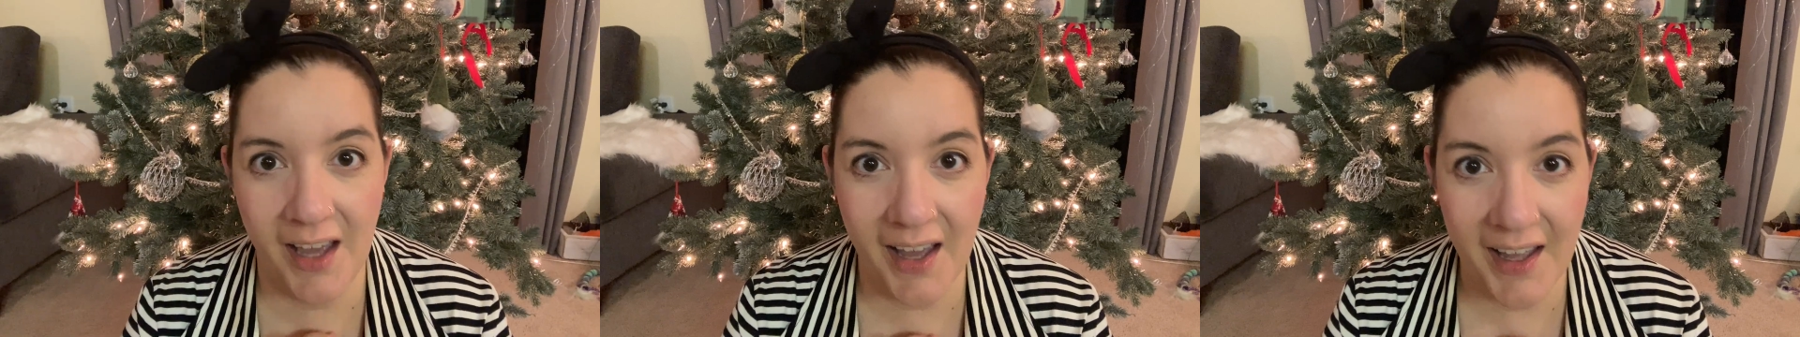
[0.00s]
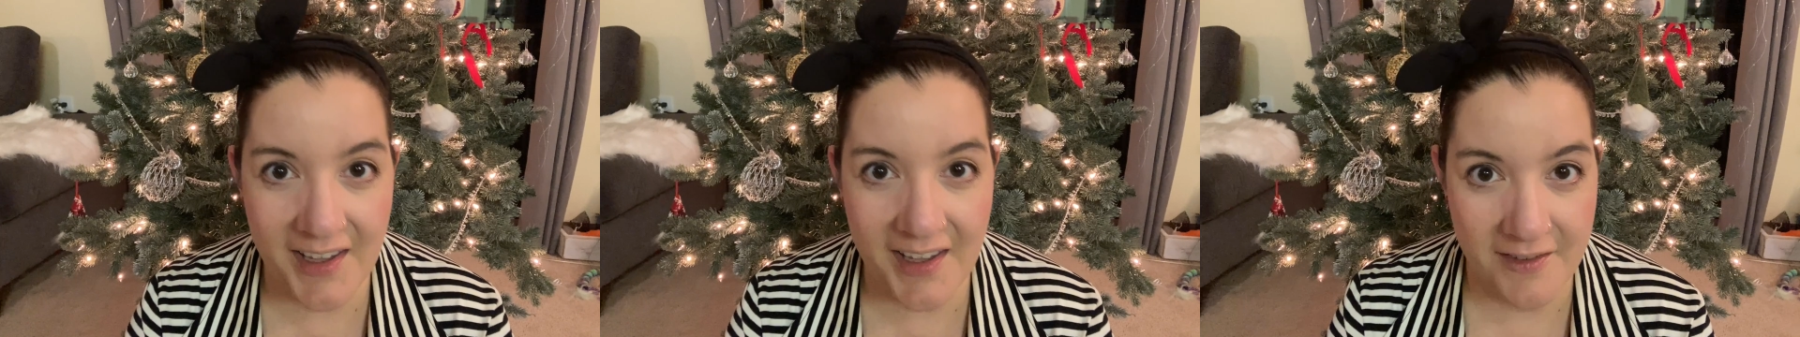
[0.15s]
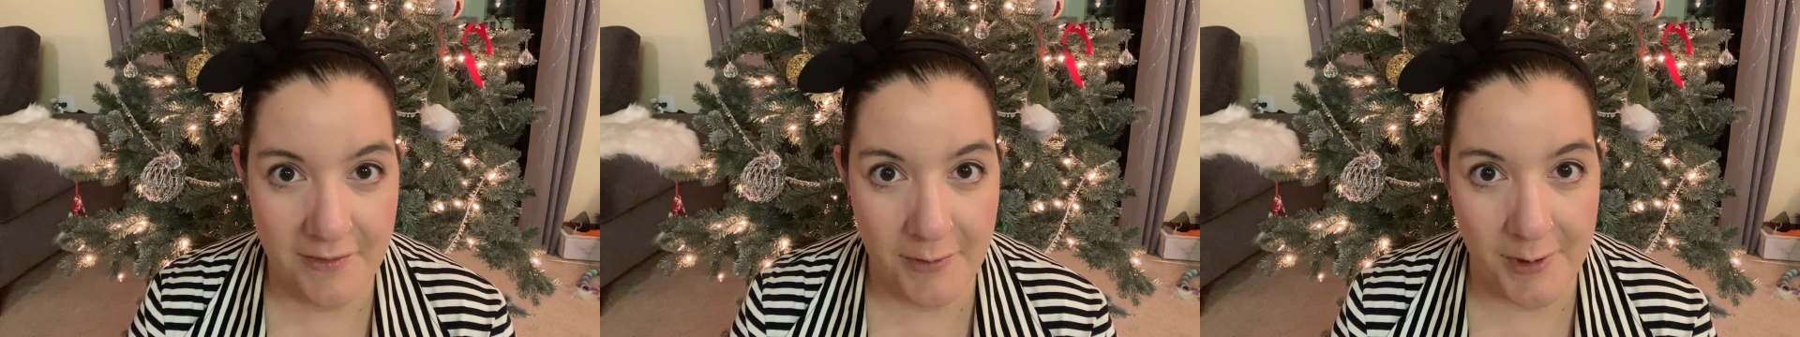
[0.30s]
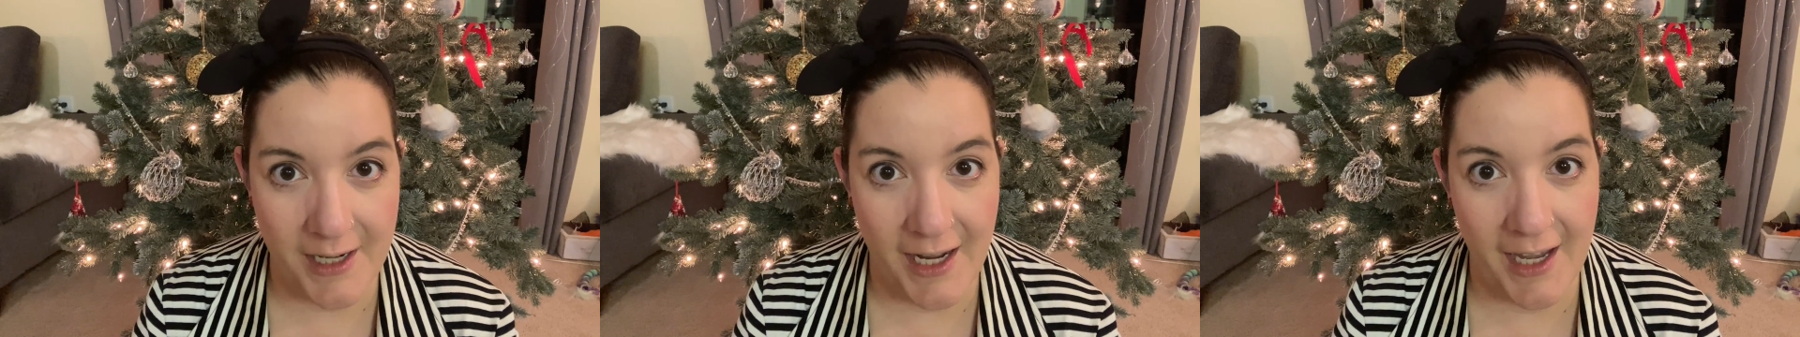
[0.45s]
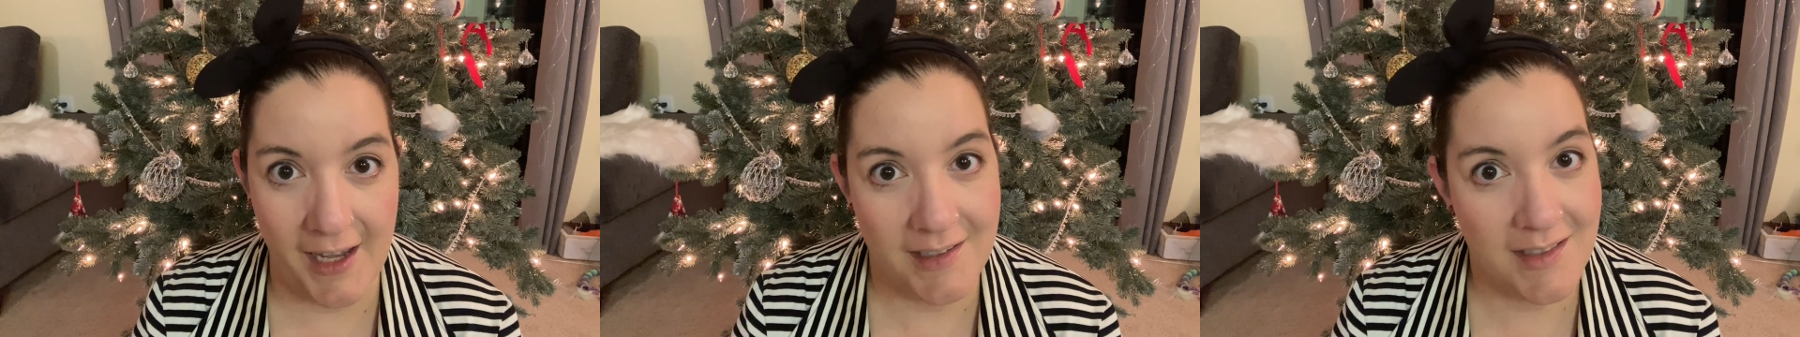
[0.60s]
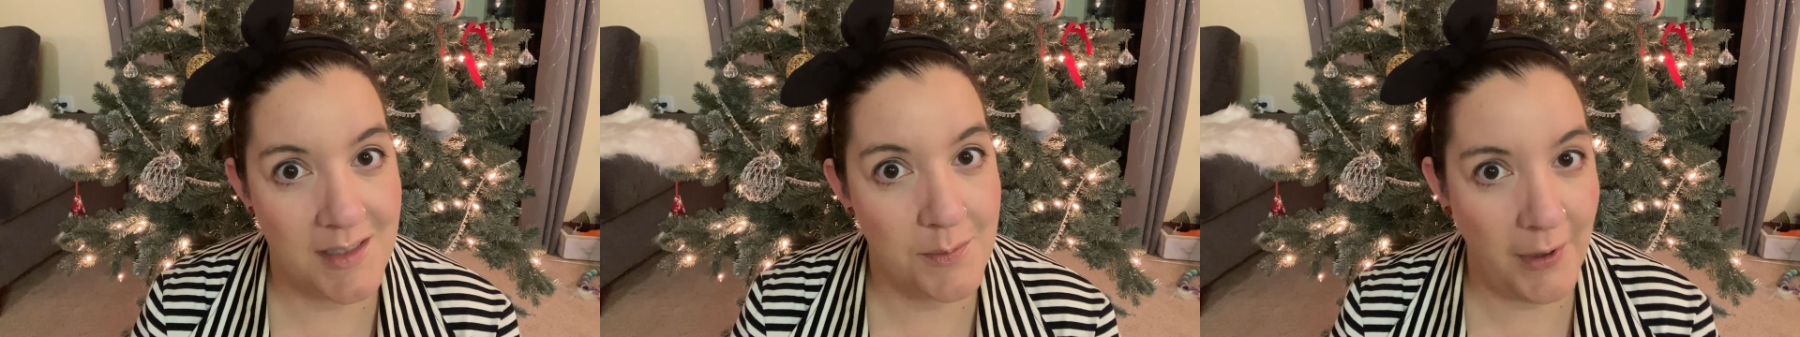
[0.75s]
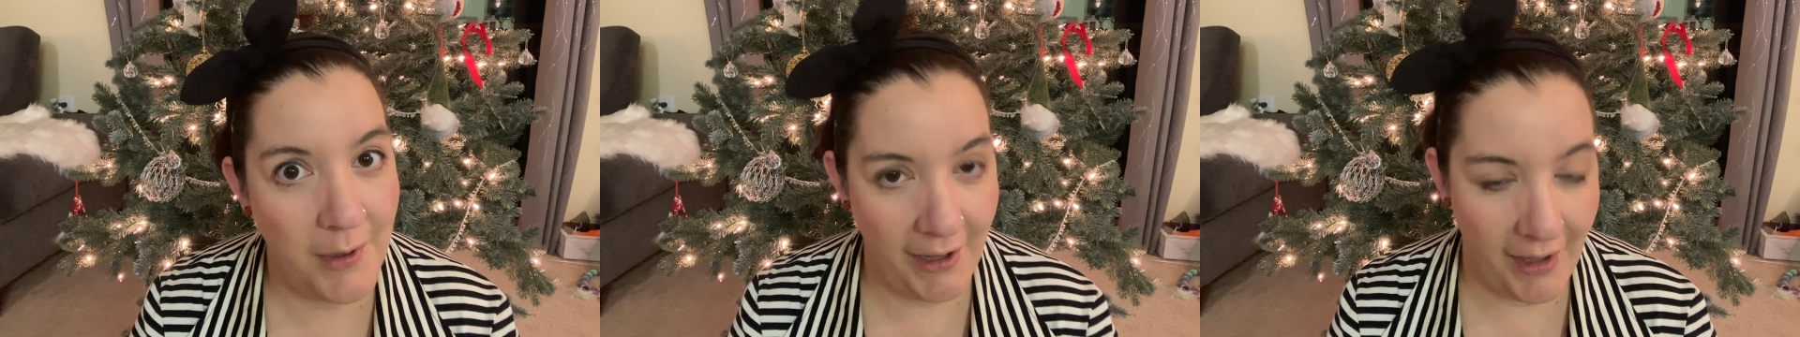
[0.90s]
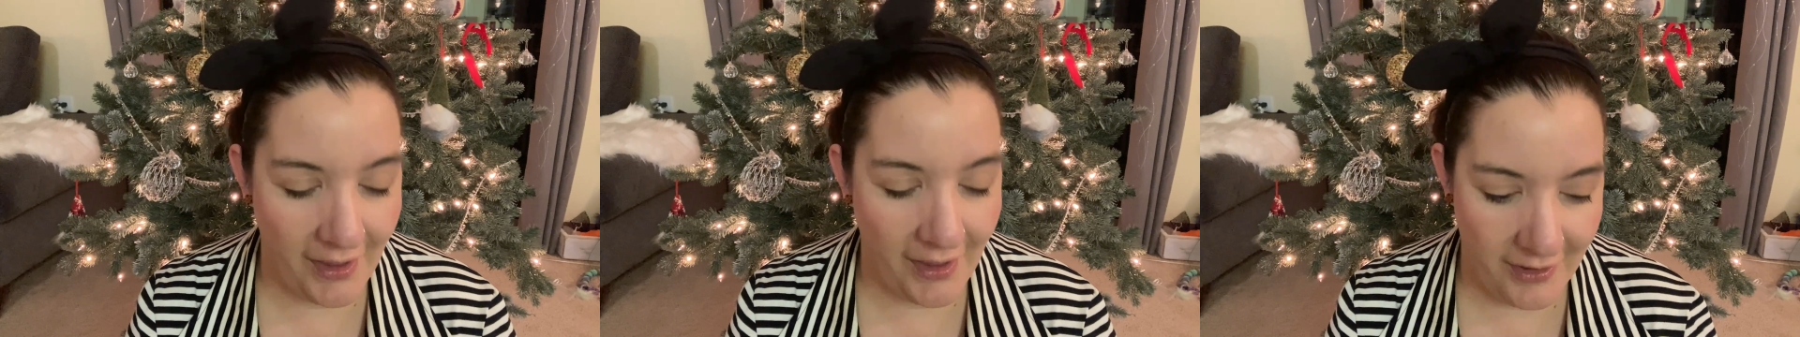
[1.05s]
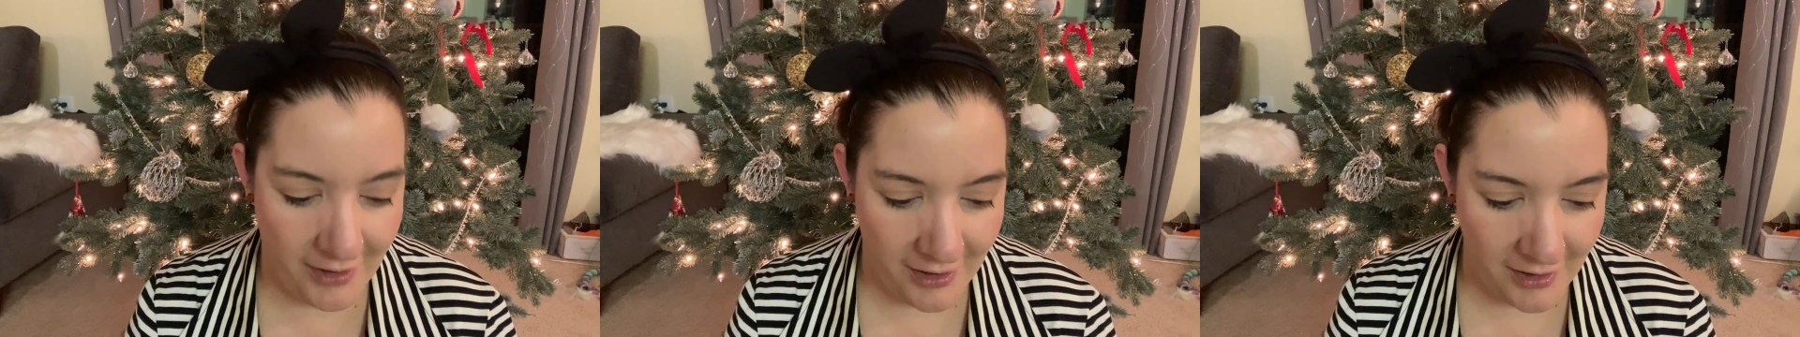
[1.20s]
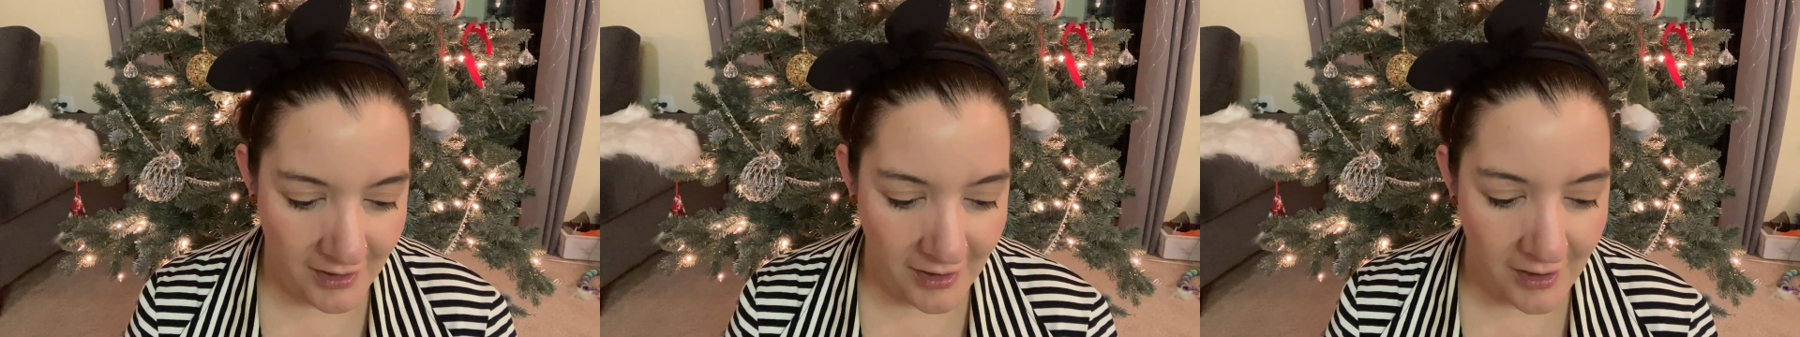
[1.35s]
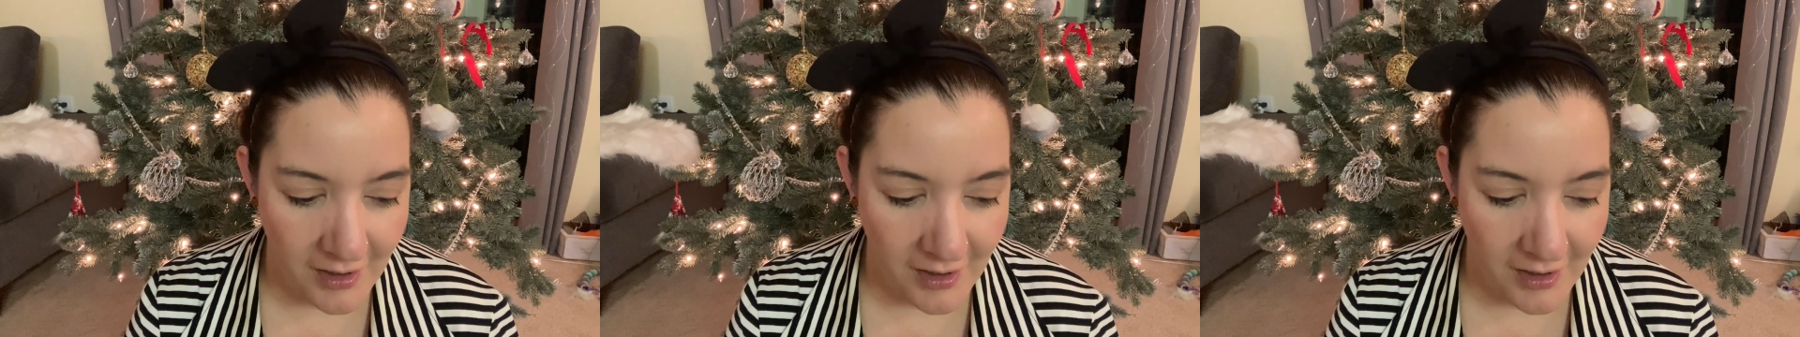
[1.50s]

I have been asked by Heather.